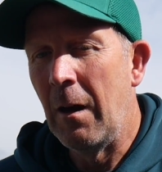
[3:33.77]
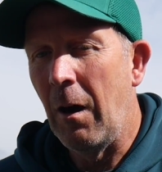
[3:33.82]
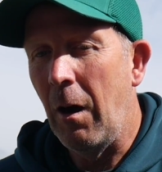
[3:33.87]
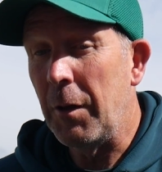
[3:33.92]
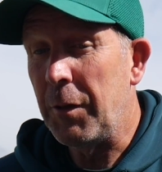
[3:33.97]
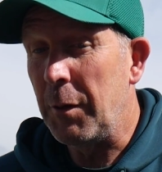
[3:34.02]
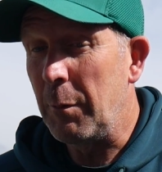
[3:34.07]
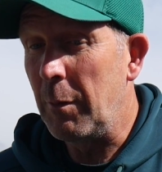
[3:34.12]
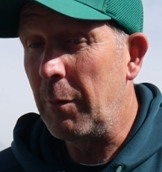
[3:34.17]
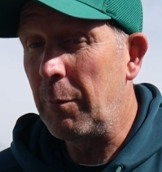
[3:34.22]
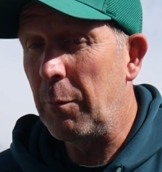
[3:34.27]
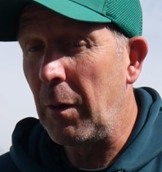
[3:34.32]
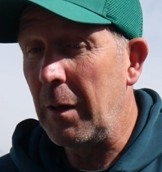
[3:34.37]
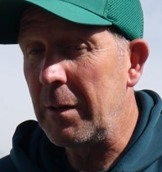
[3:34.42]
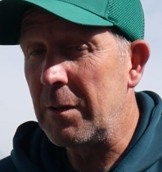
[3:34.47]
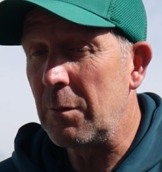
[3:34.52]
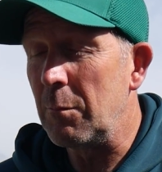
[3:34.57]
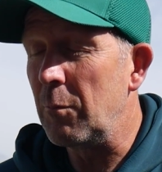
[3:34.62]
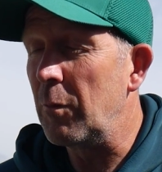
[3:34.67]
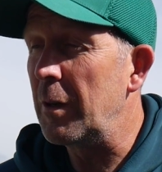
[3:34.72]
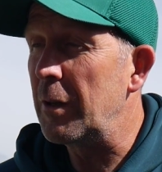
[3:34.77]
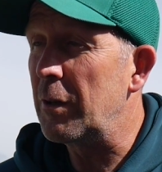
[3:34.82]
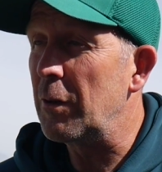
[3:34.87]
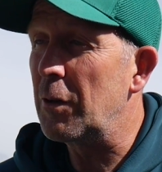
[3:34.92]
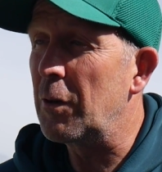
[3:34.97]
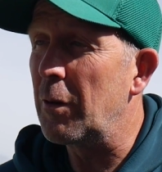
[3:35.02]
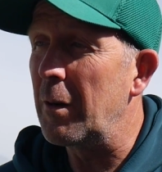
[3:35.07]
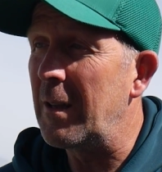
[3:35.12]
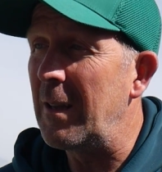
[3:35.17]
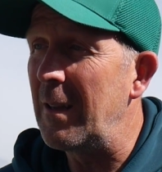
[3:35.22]
I think we've played some really
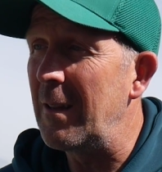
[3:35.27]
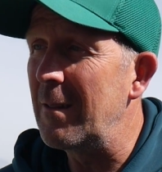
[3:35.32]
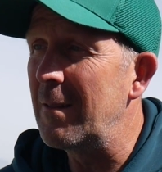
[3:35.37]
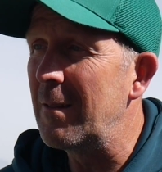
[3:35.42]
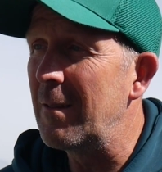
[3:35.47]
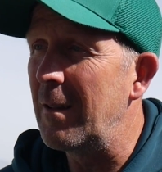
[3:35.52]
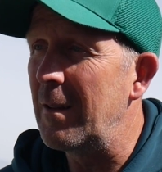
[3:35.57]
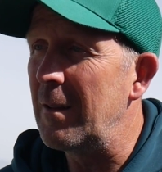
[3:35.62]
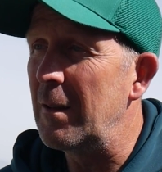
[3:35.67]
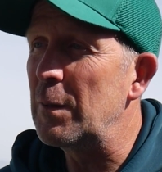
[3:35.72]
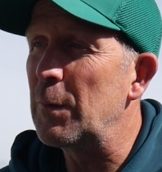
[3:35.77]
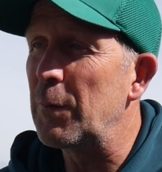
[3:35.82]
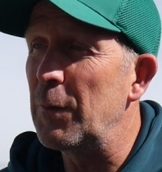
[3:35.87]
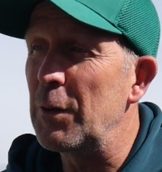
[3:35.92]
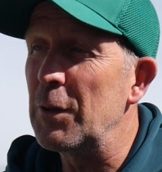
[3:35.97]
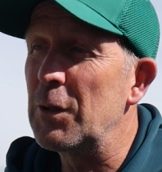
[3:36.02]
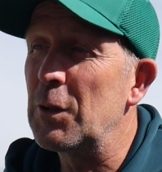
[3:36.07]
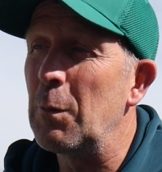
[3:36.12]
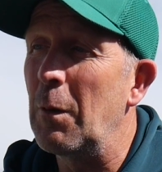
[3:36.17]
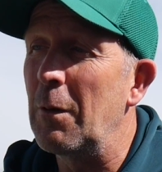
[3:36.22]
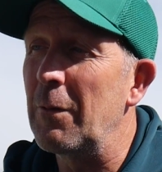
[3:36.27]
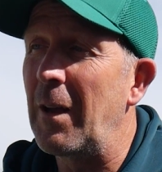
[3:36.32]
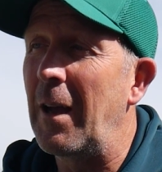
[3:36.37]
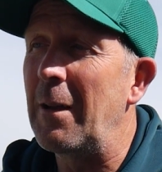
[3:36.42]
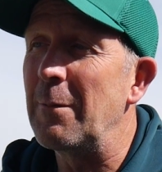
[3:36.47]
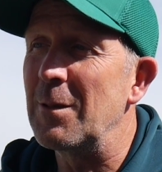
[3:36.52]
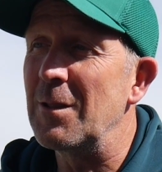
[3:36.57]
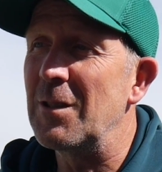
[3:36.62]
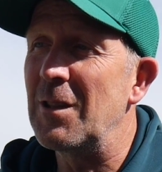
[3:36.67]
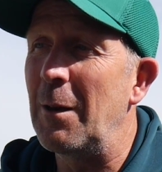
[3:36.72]
good cricket in these first 12
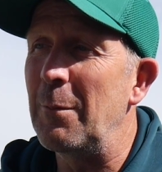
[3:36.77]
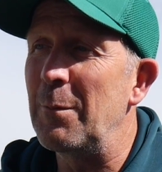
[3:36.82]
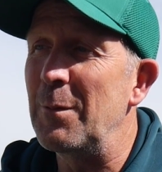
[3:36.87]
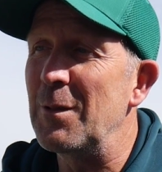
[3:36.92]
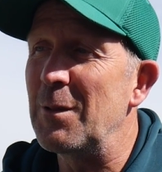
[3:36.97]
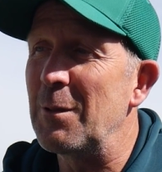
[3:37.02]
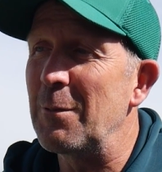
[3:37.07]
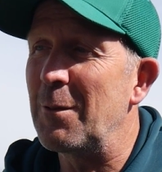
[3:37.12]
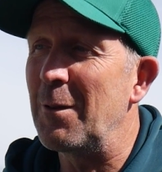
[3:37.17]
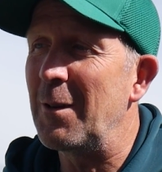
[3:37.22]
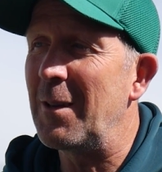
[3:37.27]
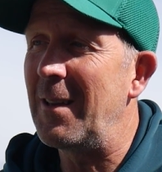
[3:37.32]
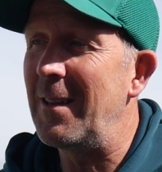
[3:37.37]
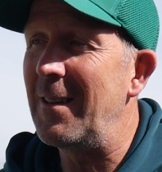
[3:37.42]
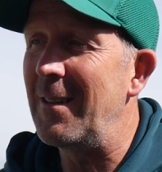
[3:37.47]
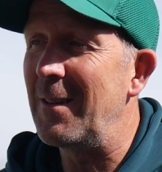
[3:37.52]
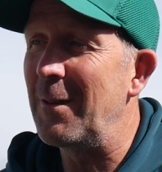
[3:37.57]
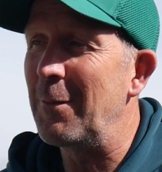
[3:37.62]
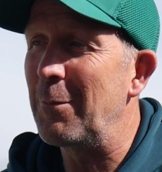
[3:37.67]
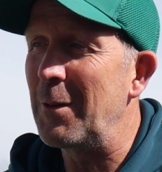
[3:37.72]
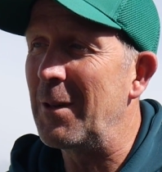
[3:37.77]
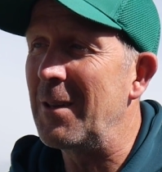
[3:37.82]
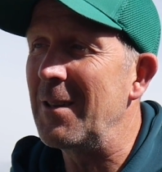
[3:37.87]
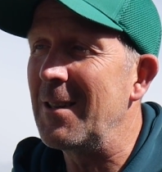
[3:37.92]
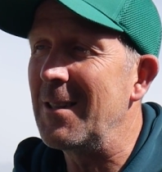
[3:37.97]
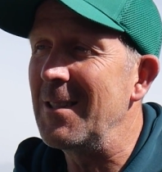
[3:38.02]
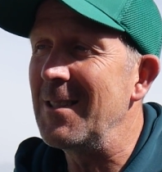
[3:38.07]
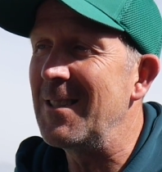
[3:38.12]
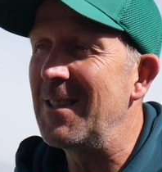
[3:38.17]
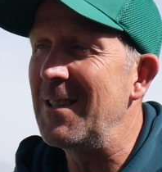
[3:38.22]
games of Championship cricket, and if we can
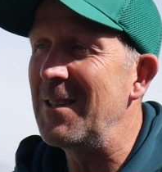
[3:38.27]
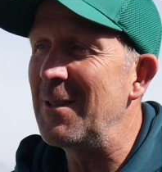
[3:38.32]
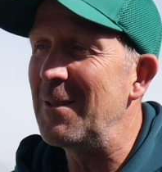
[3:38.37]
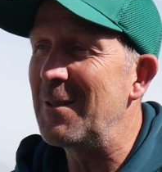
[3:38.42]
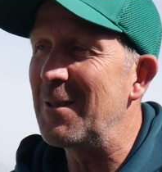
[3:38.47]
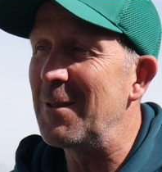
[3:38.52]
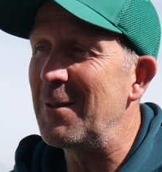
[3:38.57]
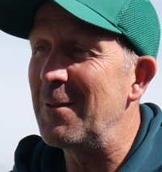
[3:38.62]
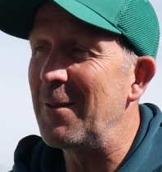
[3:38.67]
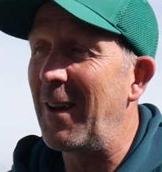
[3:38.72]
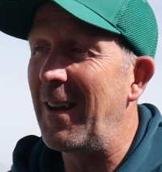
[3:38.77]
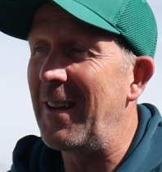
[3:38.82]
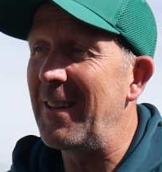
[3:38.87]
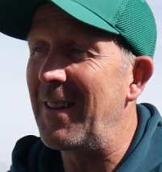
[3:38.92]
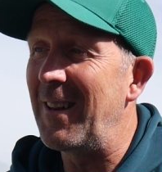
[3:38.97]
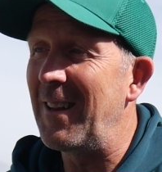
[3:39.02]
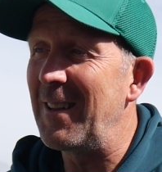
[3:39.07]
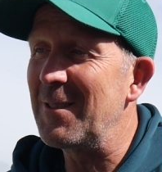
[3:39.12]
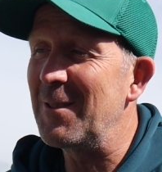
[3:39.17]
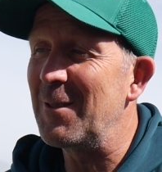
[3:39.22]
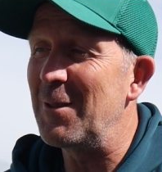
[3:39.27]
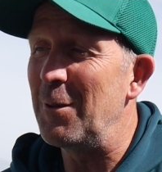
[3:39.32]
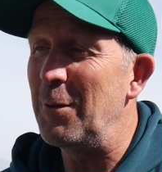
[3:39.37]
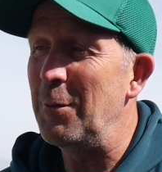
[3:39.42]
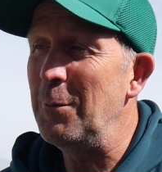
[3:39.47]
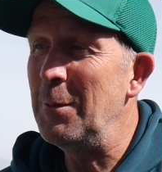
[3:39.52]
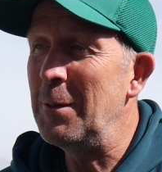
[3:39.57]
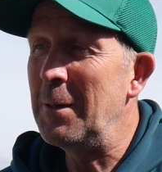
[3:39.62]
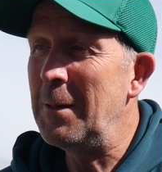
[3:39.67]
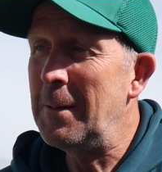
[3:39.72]
continue to do that in the last
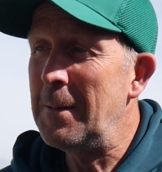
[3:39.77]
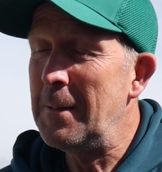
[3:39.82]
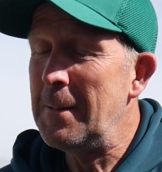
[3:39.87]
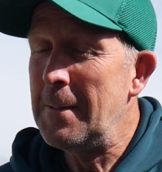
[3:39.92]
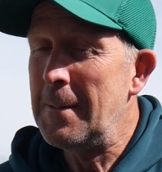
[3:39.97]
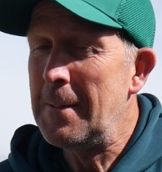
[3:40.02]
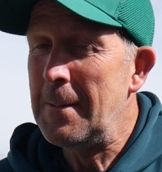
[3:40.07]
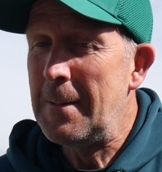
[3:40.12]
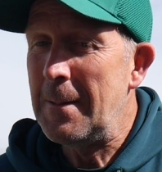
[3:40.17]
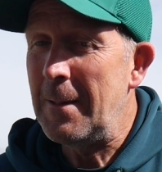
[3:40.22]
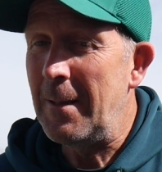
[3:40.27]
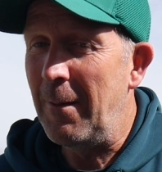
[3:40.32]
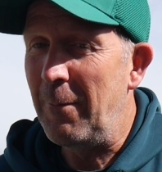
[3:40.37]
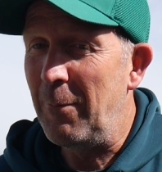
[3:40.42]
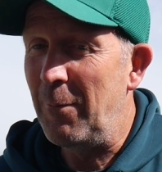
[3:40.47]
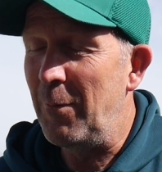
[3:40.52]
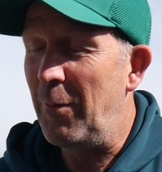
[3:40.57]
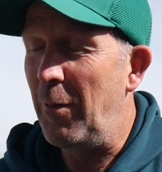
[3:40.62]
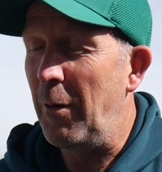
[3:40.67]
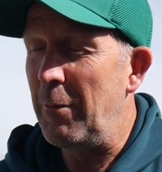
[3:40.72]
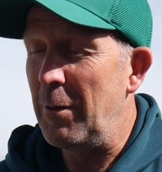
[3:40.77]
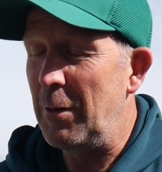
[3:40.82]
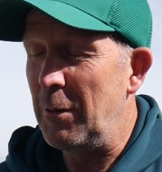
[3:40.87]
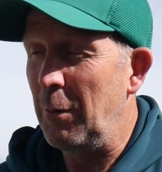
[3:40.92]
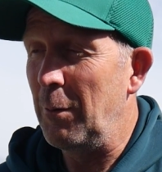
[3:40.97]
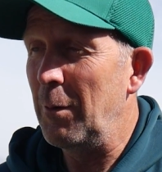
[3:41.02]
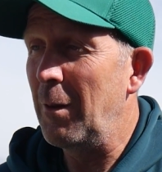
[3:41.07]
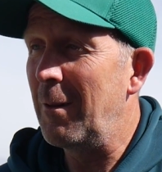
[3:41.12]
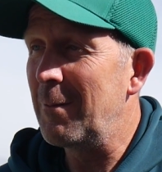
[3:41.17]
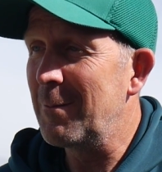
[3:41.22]
2, then very
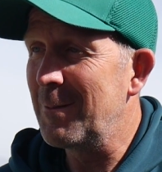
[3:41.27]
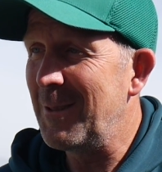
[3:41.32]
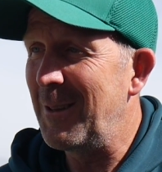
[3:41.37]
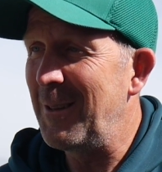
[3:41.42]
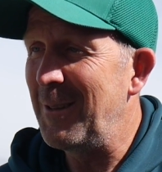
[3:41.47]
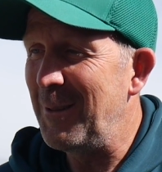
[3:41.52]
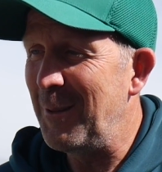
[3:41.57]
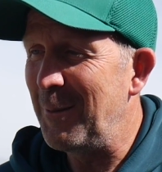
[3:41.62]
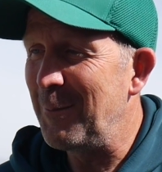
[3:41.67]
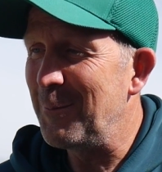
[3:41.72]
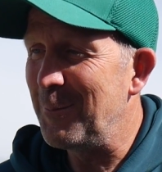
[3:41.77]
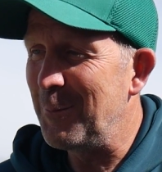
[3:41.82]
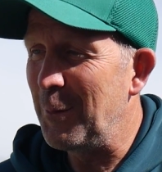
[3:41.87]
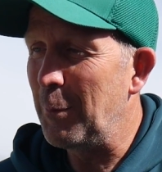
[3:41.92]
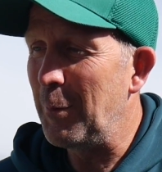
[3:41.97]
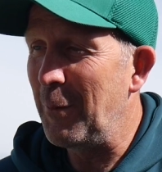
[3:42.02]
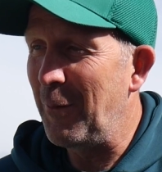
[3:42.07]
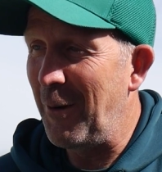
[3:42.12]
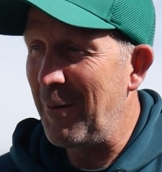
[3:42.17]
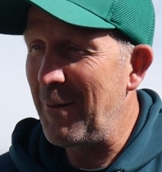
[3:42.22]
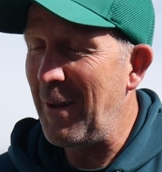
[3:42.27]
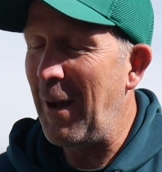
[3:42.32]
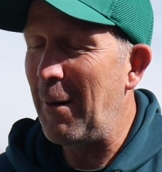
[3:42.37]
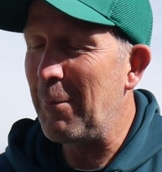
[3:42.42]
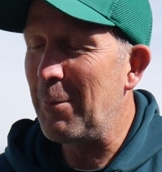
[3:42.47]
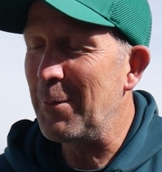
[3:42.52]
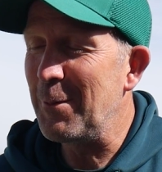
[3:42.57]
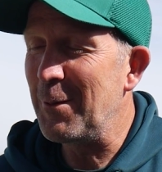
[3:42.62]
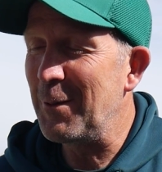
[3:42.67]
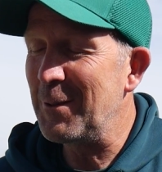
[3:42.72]
dull, I'll tell you that we'll be very
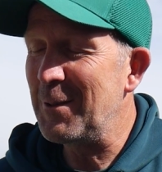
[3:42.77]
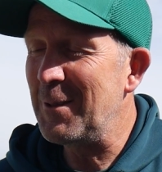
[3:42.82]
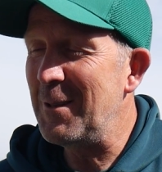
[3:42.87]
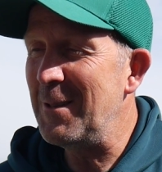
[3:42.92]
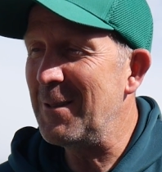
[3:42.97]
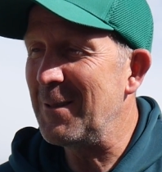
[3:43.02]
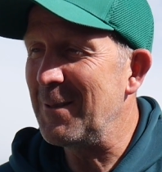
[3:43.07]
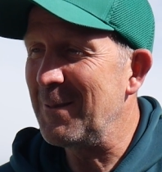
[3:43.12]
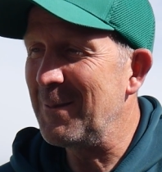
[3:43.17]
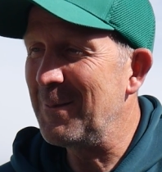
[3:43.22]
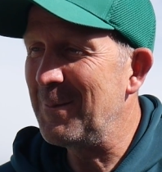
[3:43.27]
happy with our season.